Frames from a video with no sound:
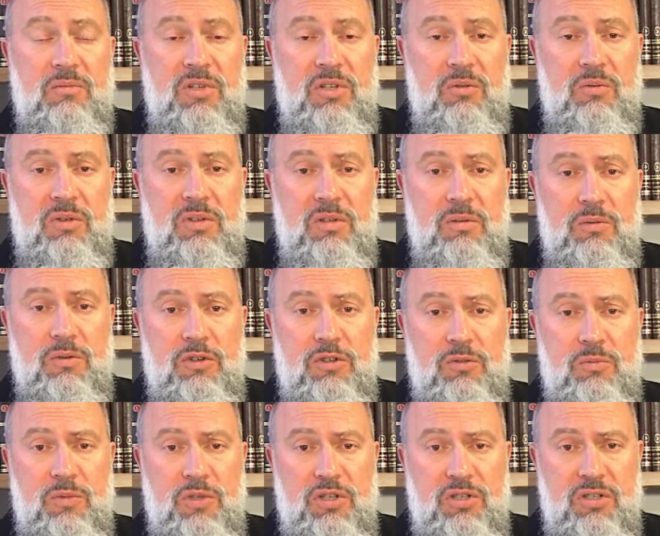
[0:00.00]
between the
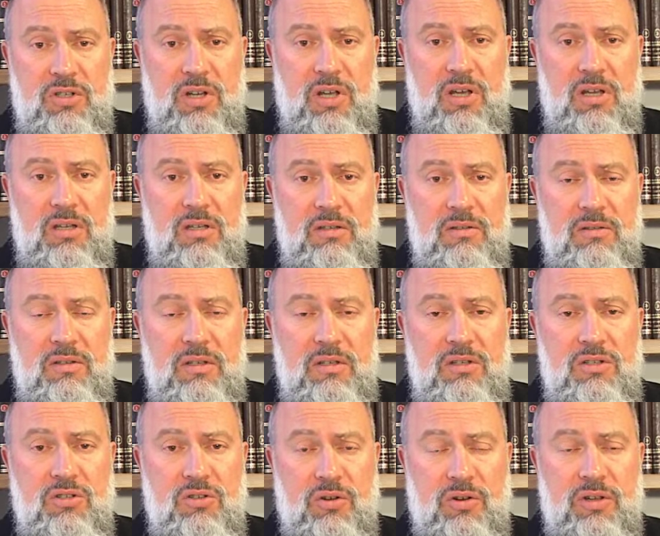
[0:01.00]
word Mishnah, the
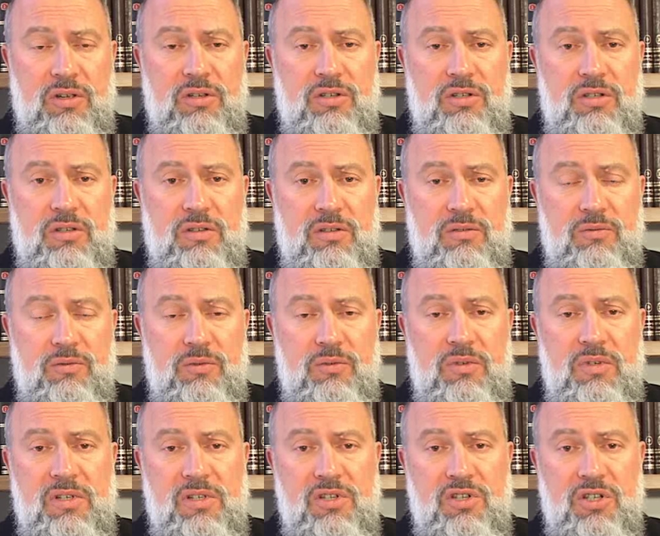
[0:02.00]
Shoresh, the
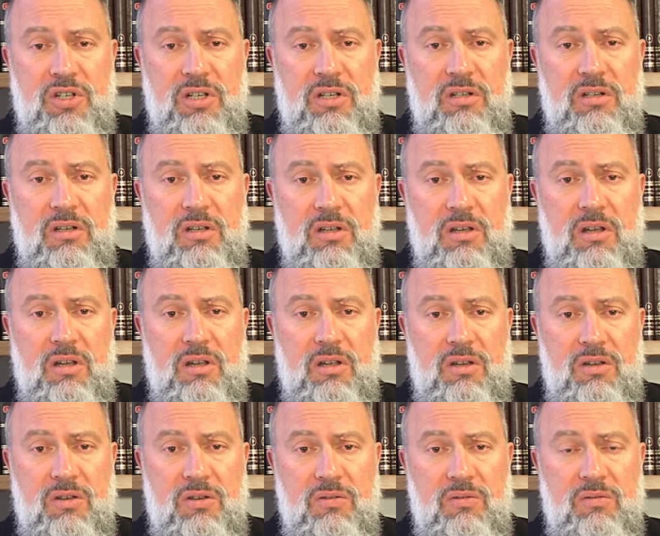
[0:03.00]
root is Shin,
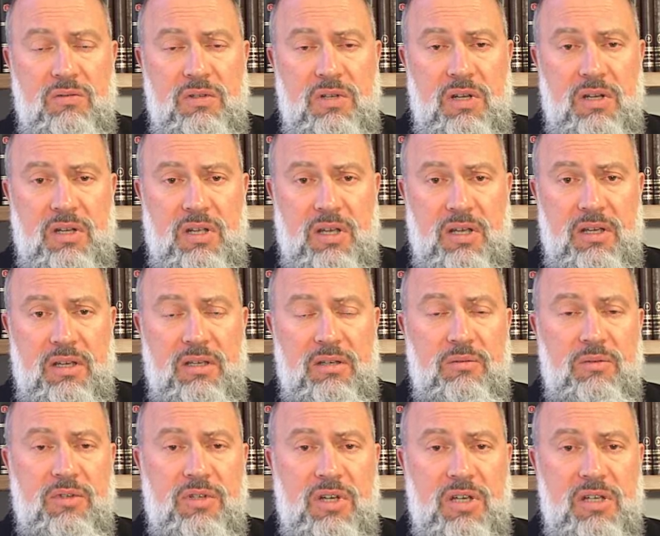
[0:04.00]
Nun, and He,
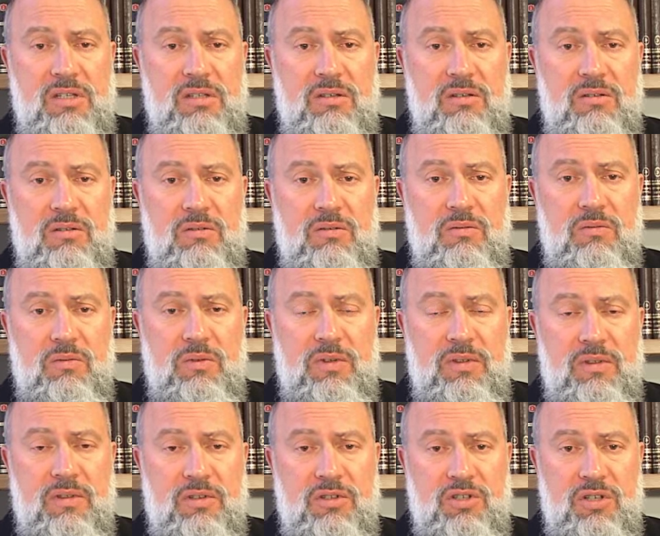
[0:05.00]
which has to do
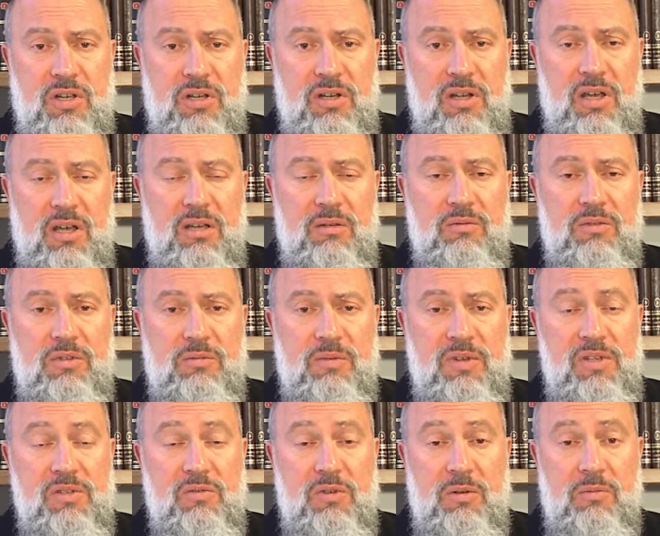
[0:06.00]
with Shana, which
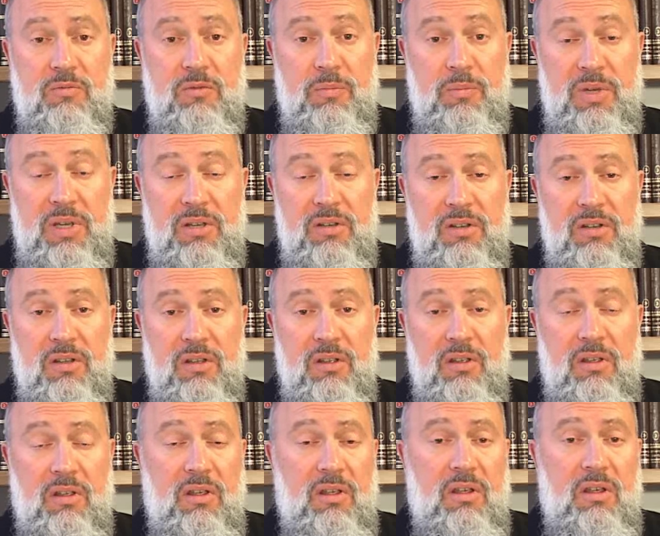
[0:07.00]
means repeat,
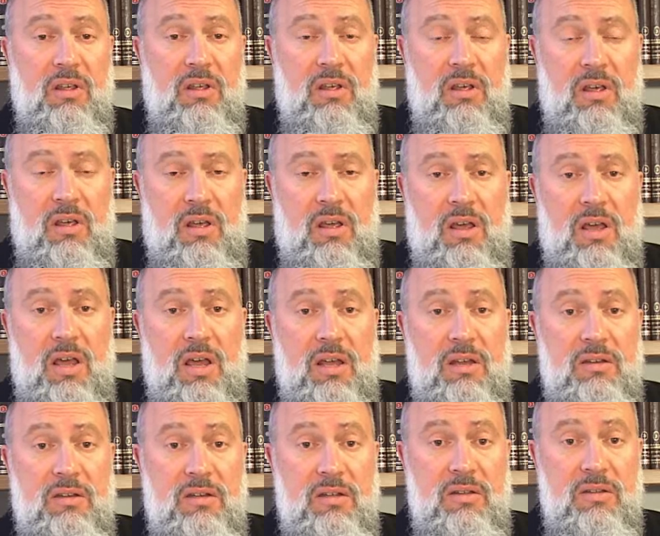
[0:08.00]

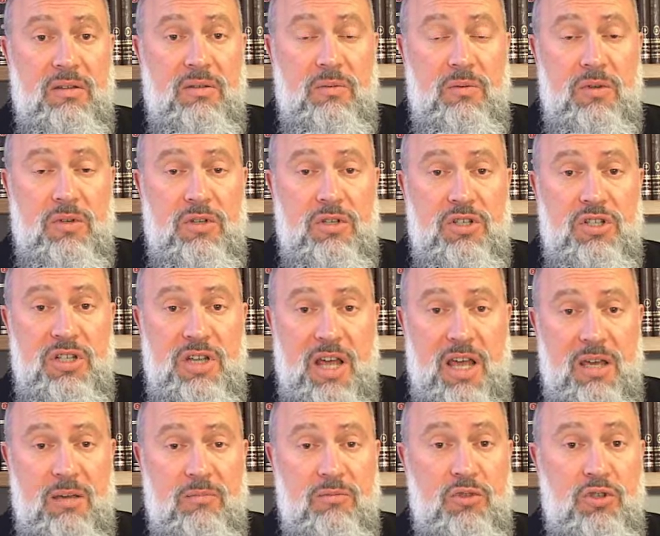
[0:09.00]
and the word
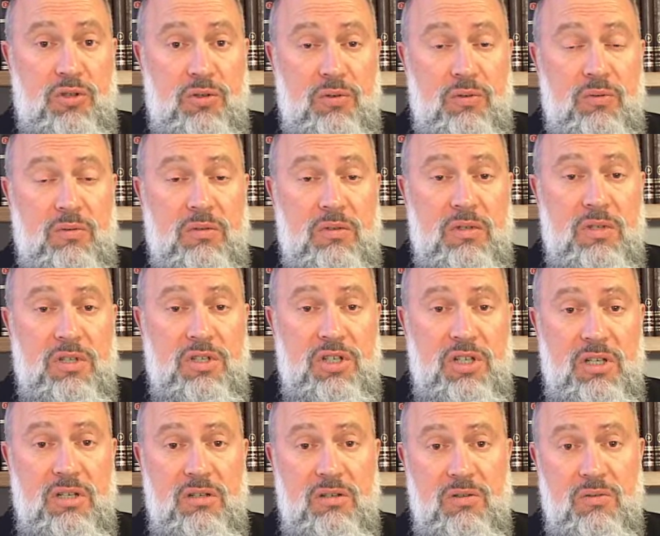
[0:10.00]
Shnaim, two,
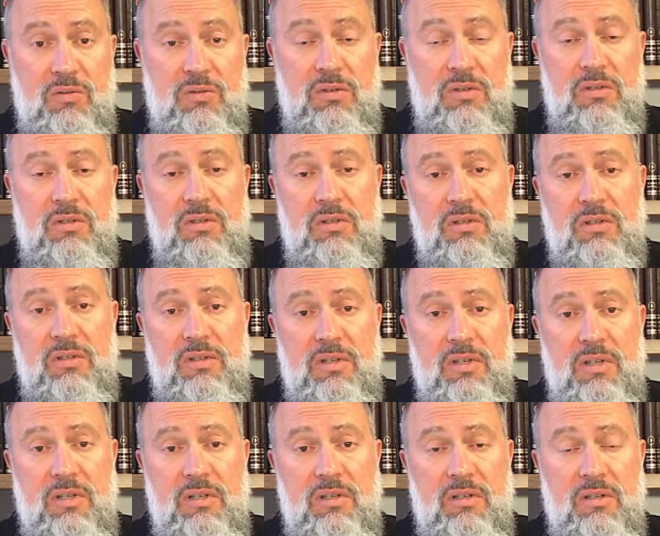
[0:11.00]
Shin, Nun,
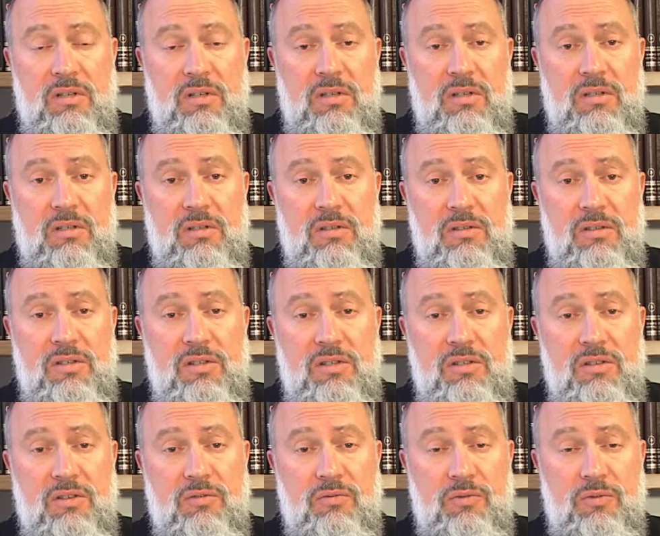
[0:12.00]
the
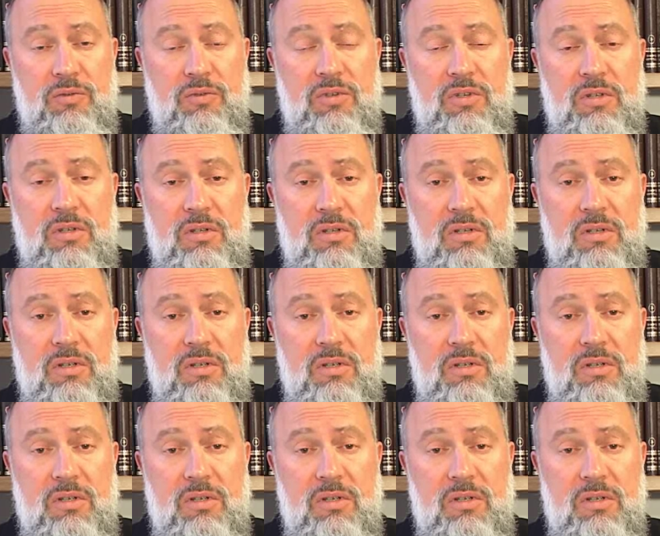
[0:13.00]
root